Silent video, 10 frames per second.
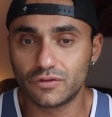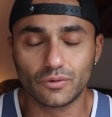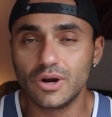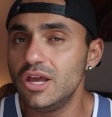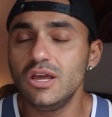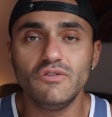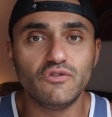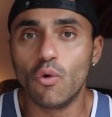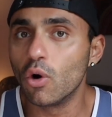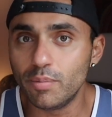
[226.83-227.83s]
three,
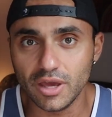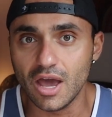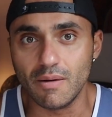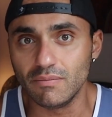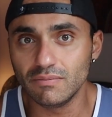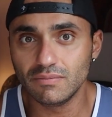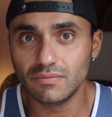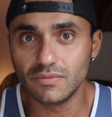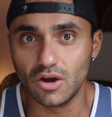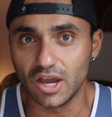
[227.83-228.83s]
four p m,
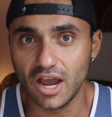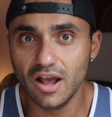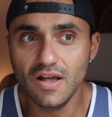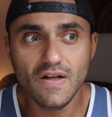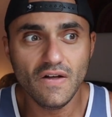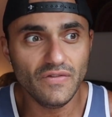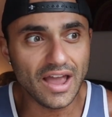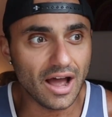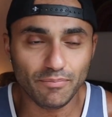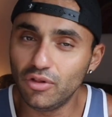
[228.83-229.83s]
okay?
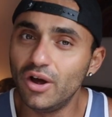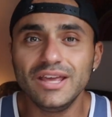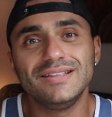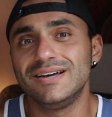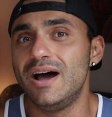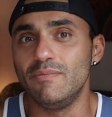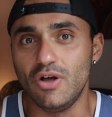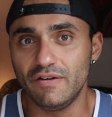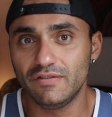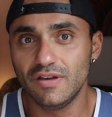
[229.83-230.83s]
They got plenty of time
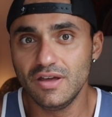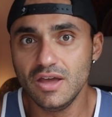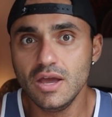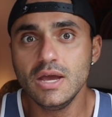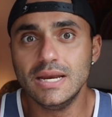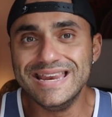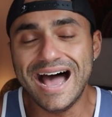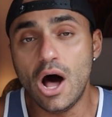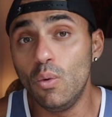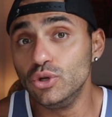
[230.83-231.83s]
left.
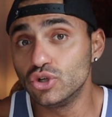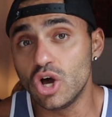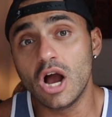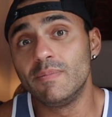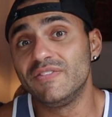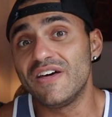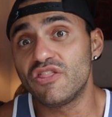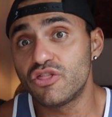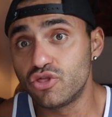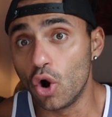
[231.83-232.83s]
Now, when you're talking about
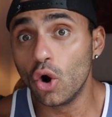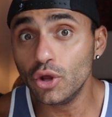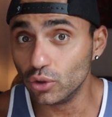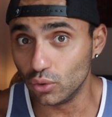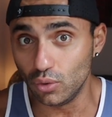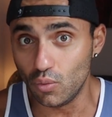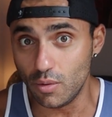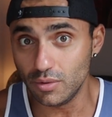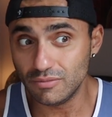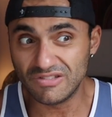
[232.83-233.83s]
that thirty-year-old
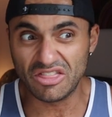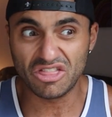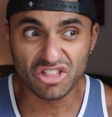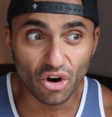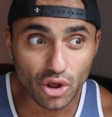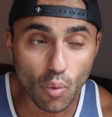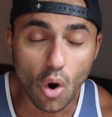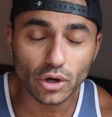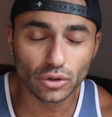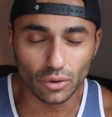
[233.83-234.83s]
woman, that
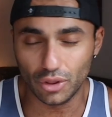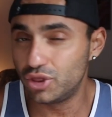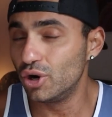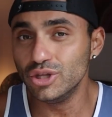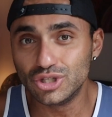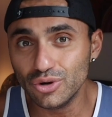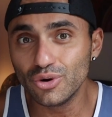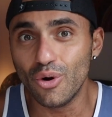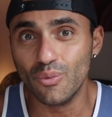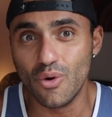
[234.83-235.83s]
thirty-one-year-old,
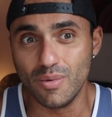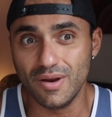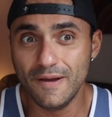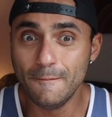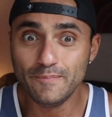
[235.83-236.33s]
thirty-two-year-old woman,